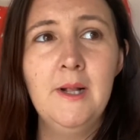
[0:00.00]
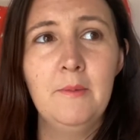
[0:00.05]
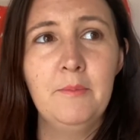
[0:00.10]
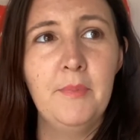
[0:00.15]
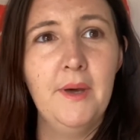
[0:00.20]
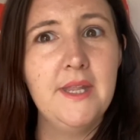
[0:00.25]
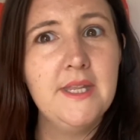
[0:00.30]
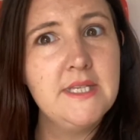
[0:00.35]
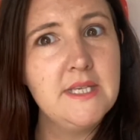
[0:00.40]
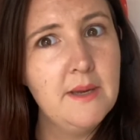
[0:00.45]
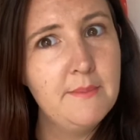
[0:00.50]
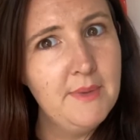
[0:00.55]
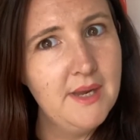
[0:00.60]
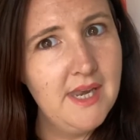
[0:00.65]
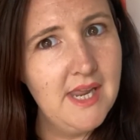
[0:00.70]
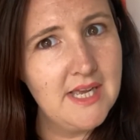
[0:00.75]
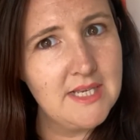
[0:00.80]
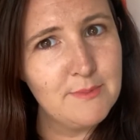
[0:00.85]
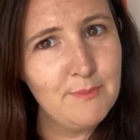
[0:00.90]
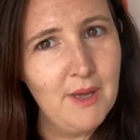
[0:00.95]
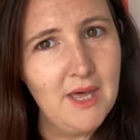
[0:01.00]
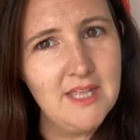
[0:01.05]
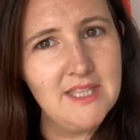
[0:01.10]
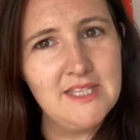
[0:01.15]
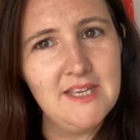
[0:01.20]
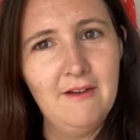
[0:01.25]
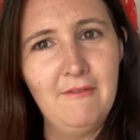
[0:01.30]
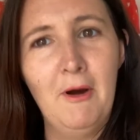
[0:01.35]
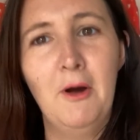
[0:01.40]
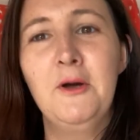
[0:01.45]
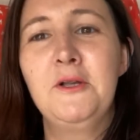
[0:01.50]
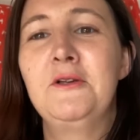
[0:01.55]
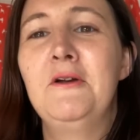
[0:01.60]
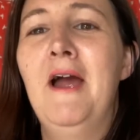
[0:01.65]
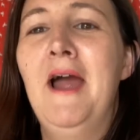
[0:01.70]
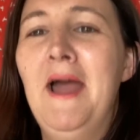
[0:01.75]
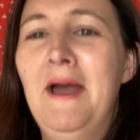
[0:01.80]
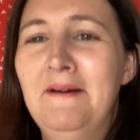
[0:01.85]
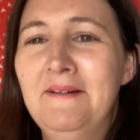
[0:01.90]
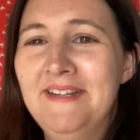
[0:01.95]
By the time my next birthday rolls
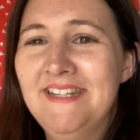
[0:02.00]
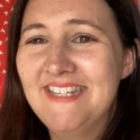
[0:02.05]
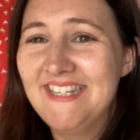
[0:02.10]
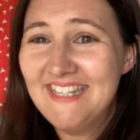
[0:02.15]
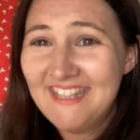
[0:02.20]
around,